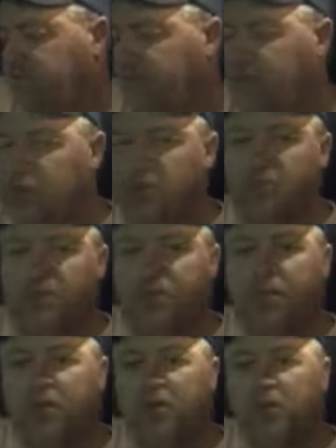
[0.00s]
I shouldn't be
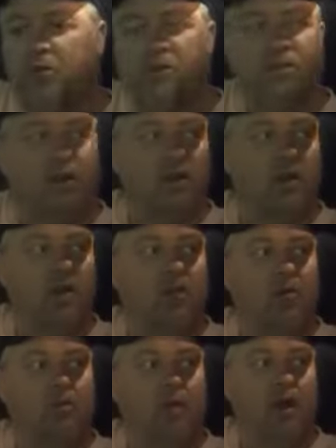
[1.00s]
drinking Coke this late
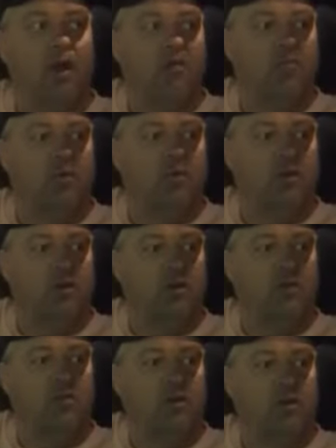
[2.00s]
anyway, but I ate Burger King
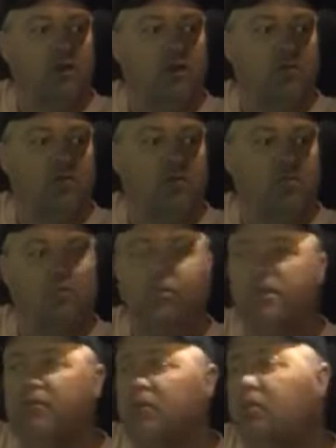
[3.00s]
too late anyway, so I might as well
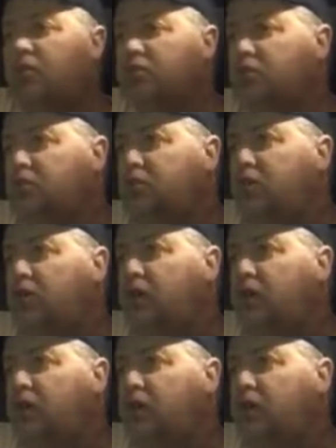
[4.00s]
have a Coke too.